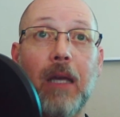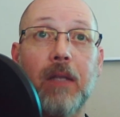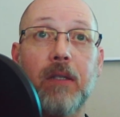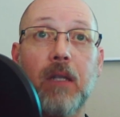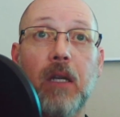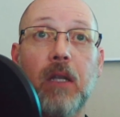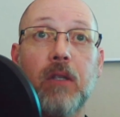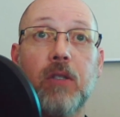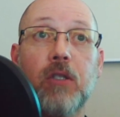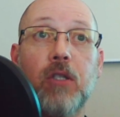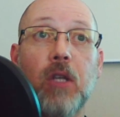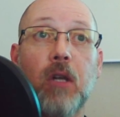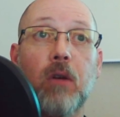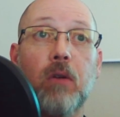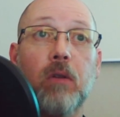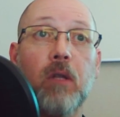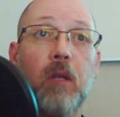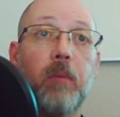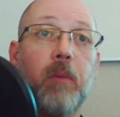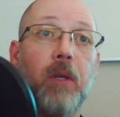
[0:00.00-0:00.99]
as it has
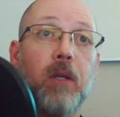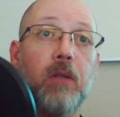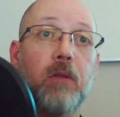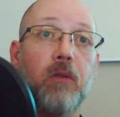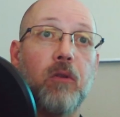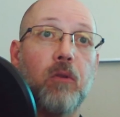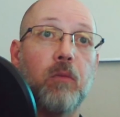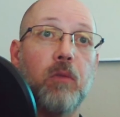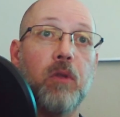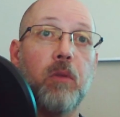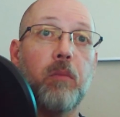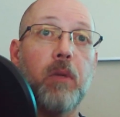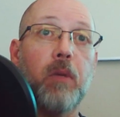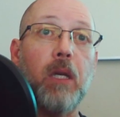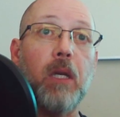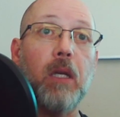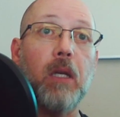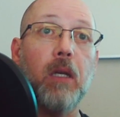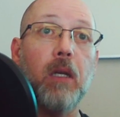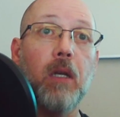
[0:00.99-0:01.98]
generally been assumed to
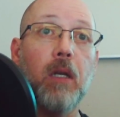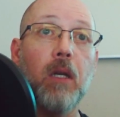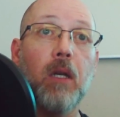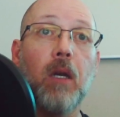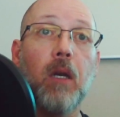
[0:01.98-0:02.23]
be,